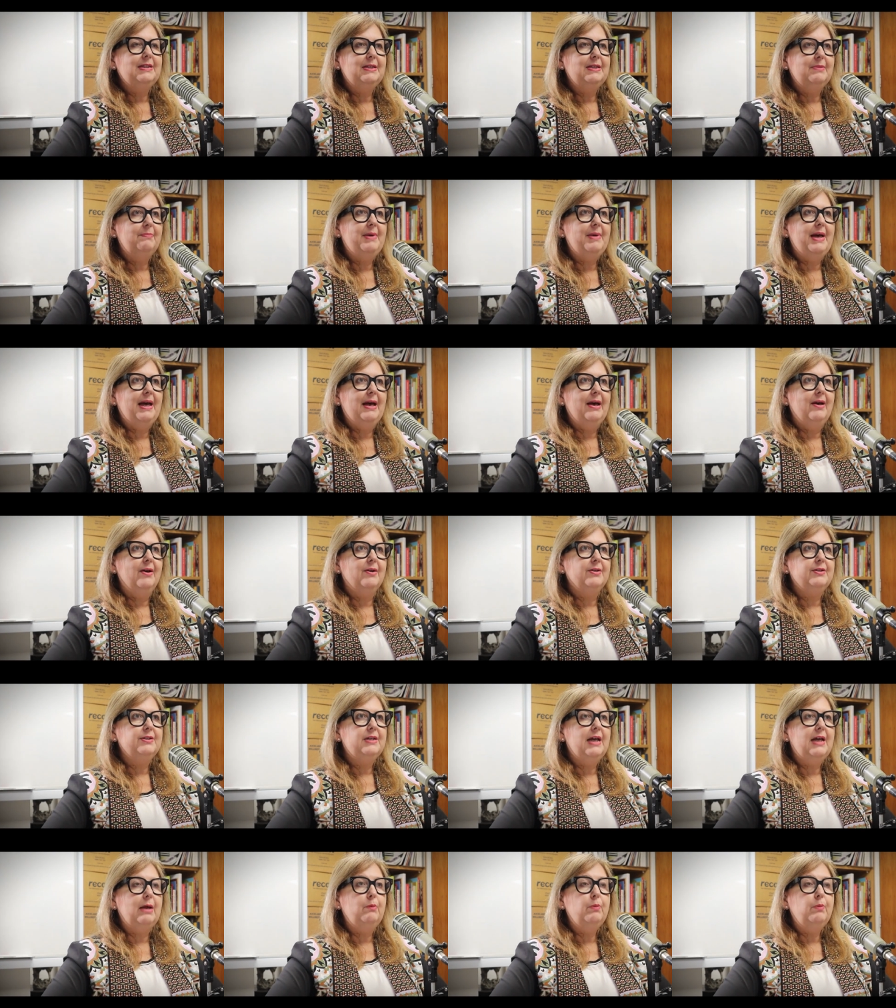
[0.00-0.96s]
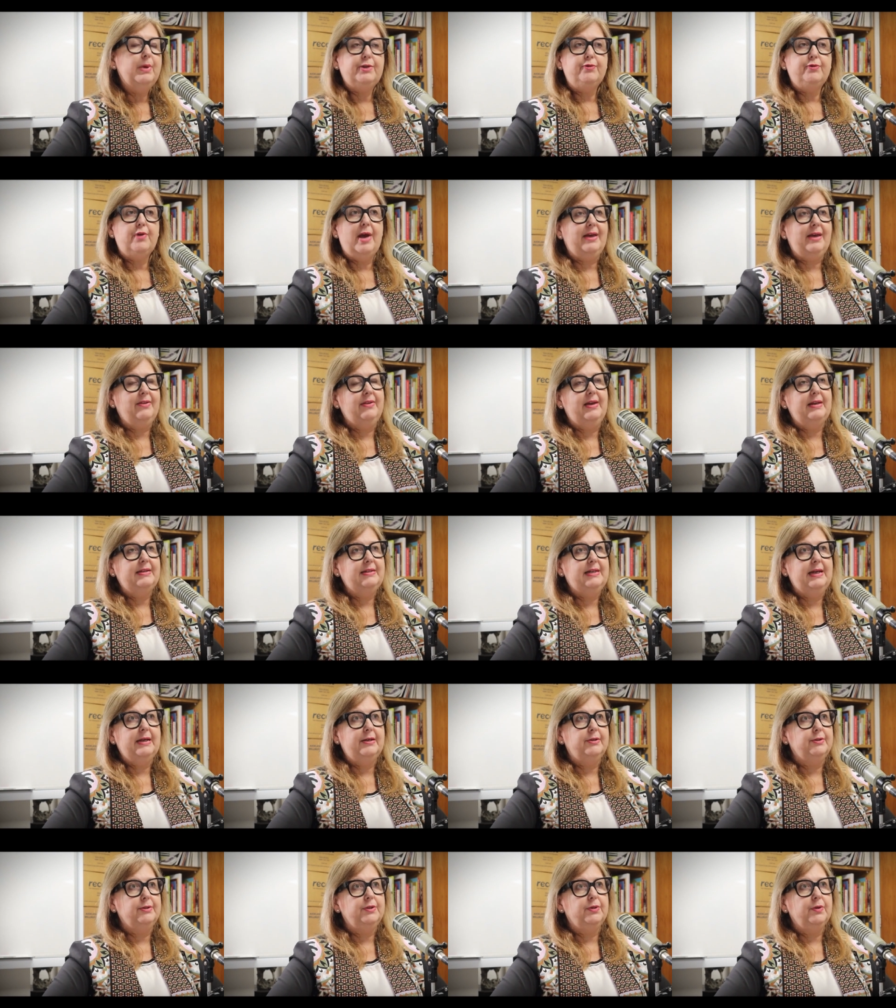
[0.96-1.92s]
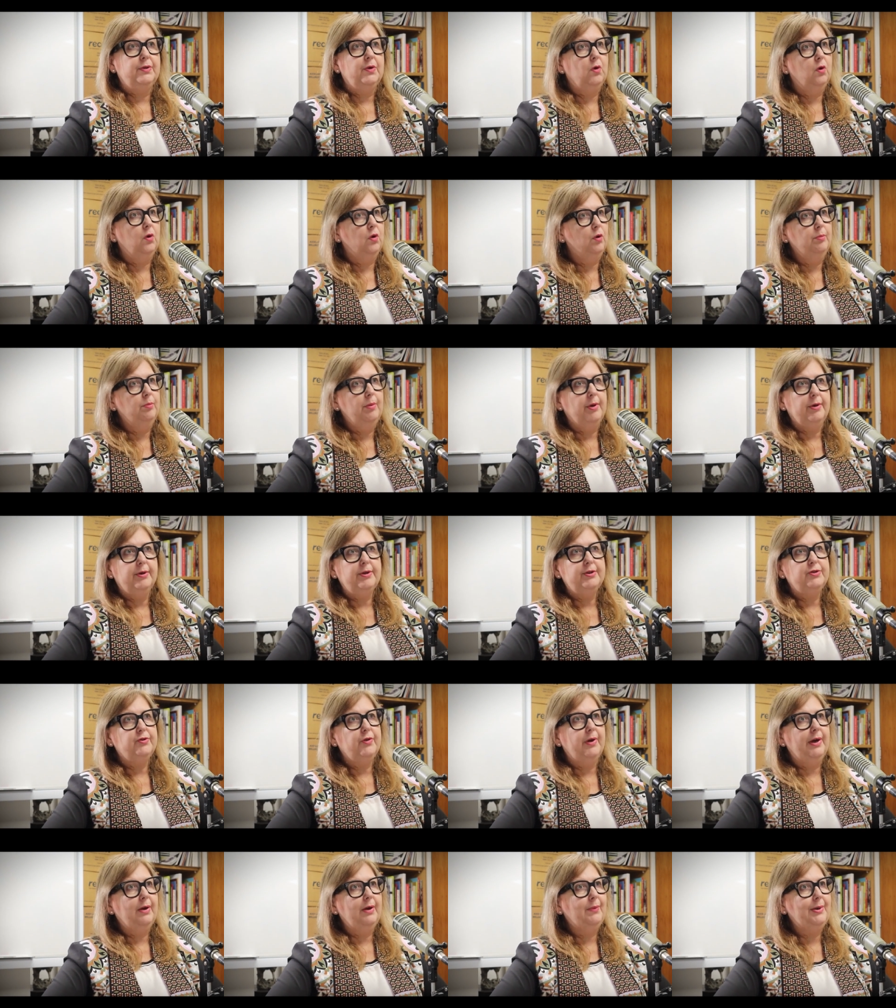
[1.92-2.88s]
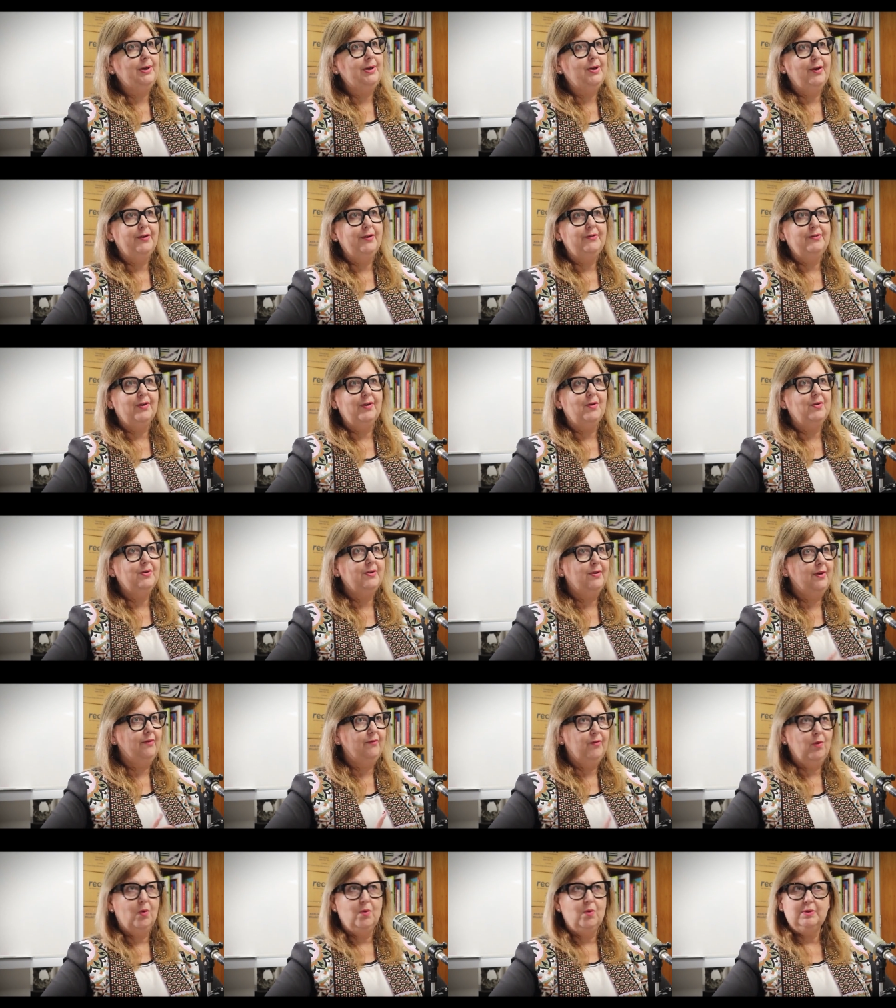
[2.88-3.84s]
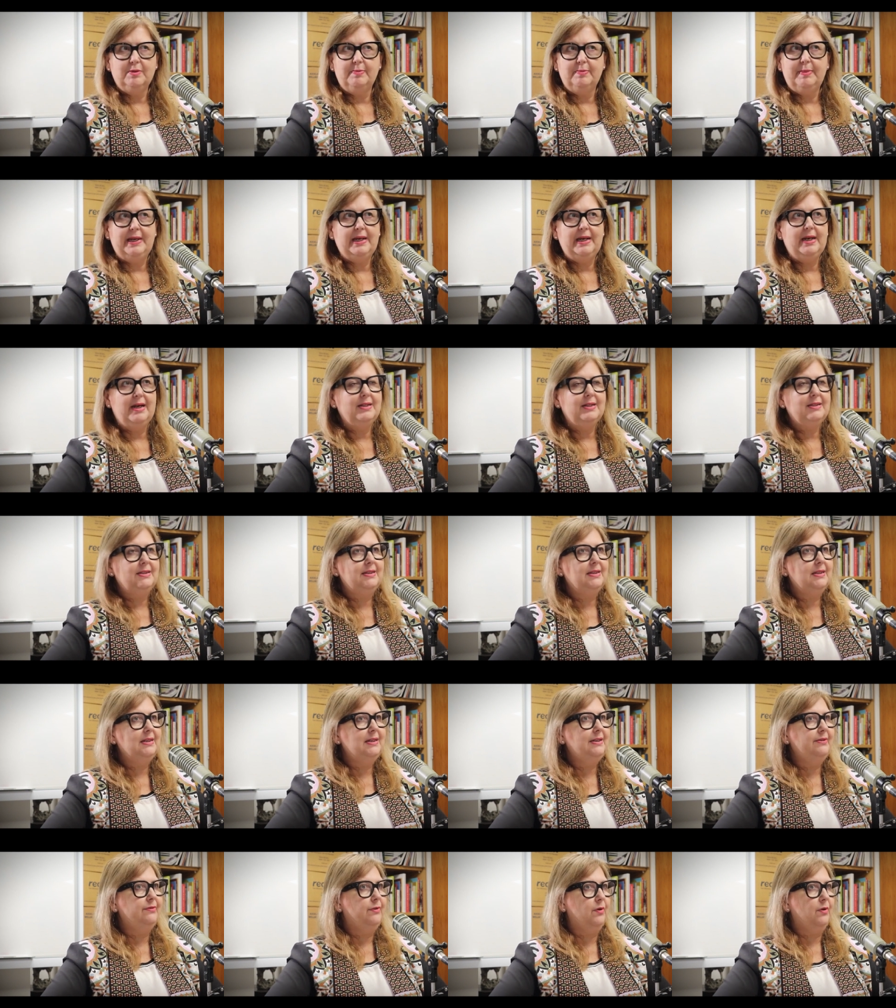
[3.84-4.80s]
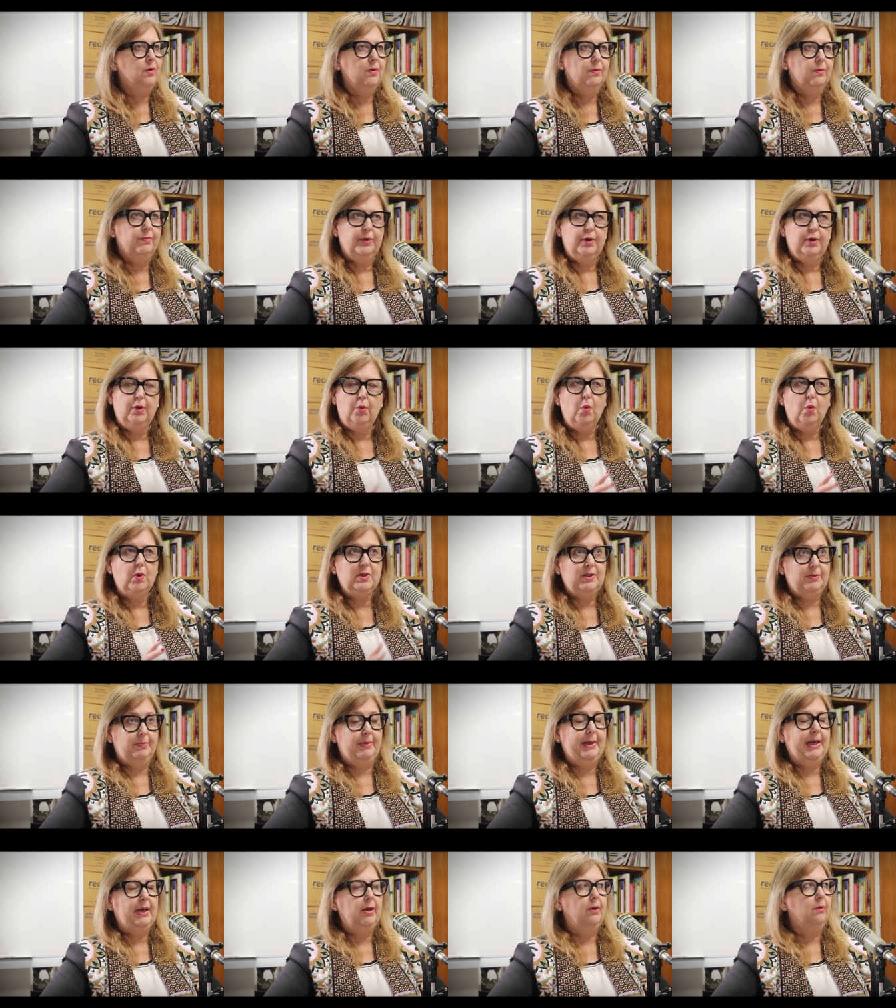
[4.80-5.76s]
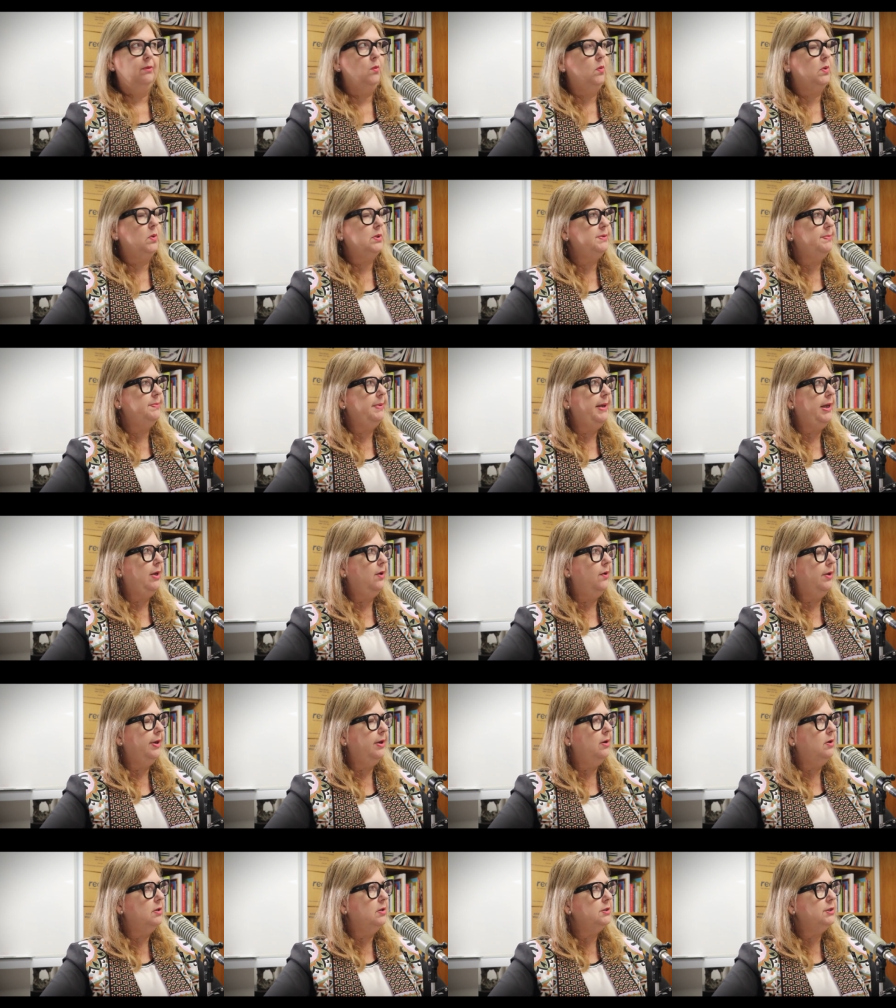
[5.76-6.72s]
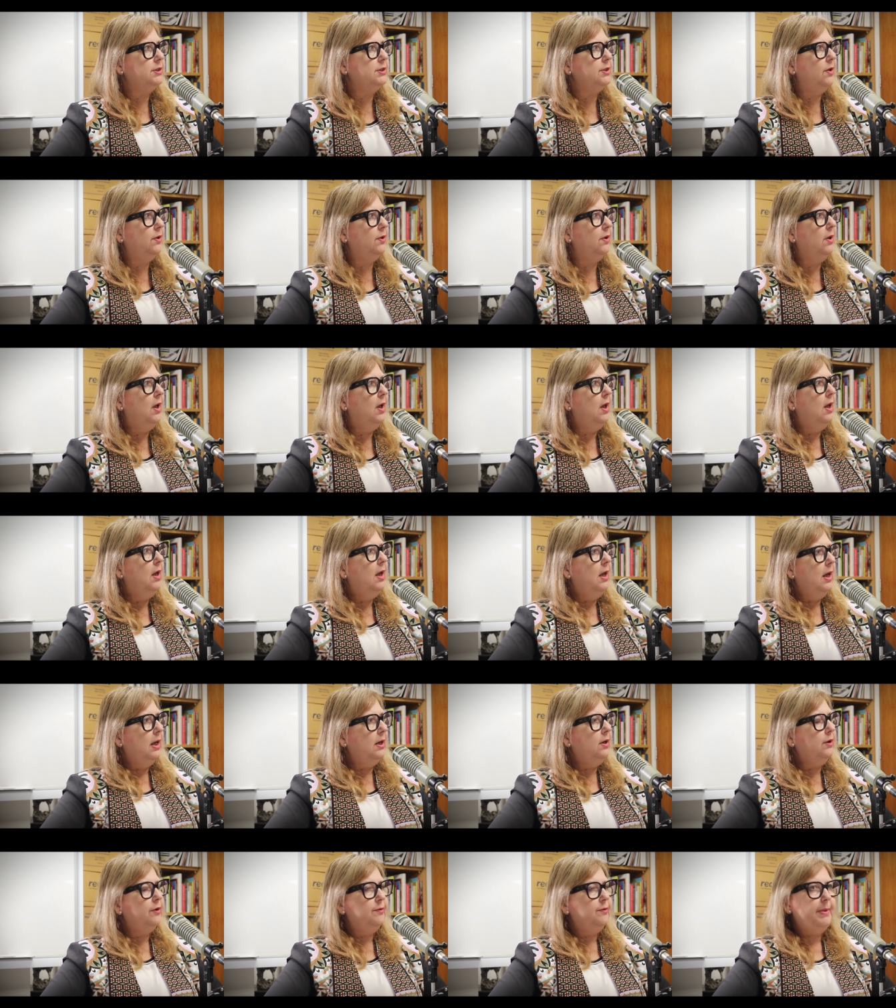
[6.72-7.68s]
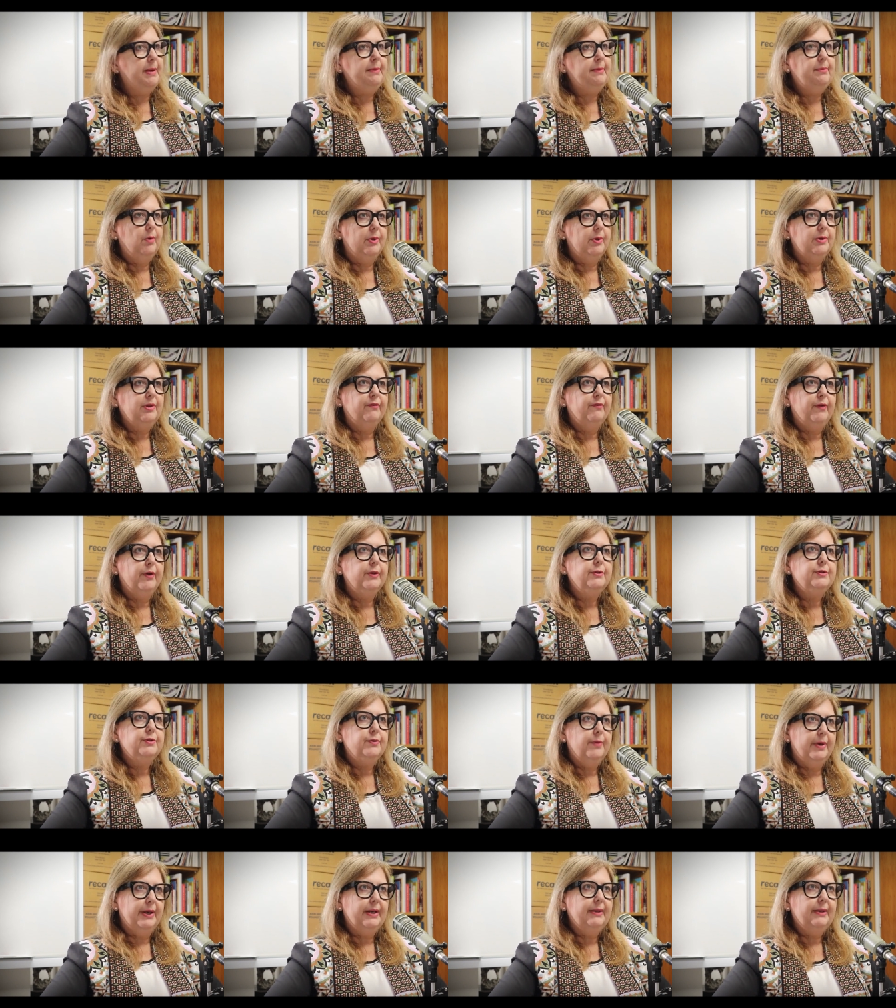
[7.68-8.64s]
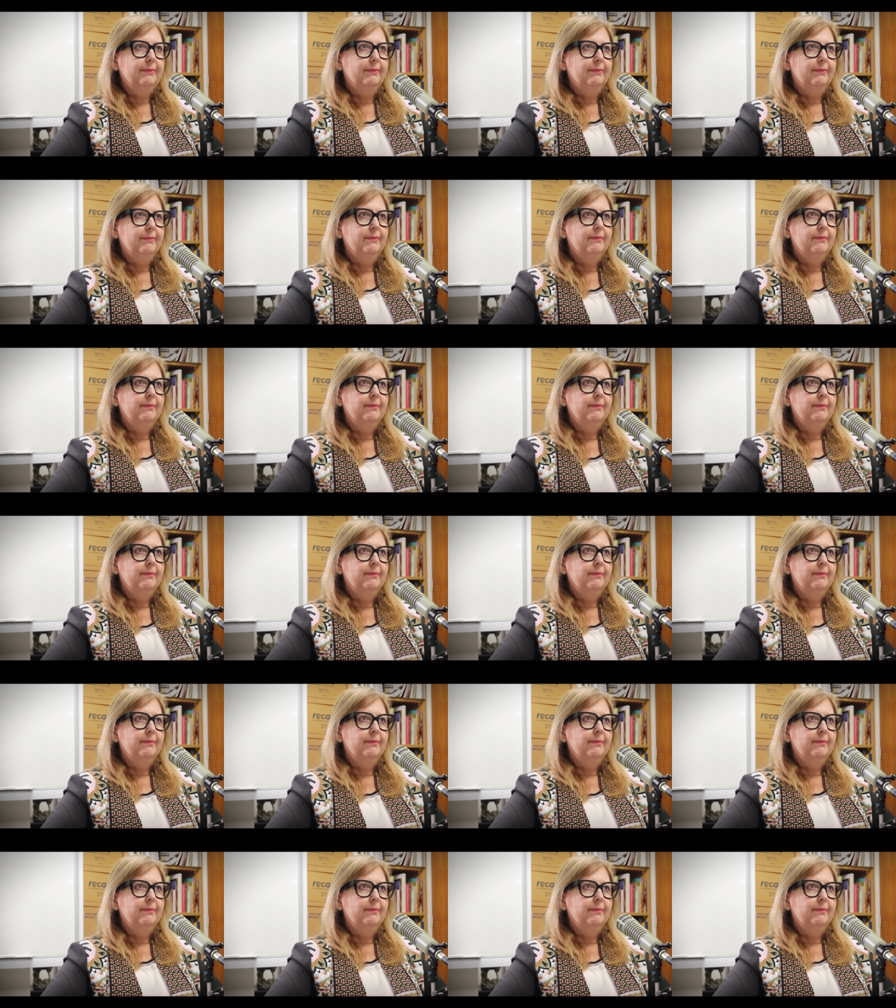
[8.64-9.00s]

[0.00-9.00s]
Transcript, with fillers: it's about, and we track that down to call monitoring. We know if the call's been answered, if the you know what's been what's been going on. So a lot of people want the phone to ring,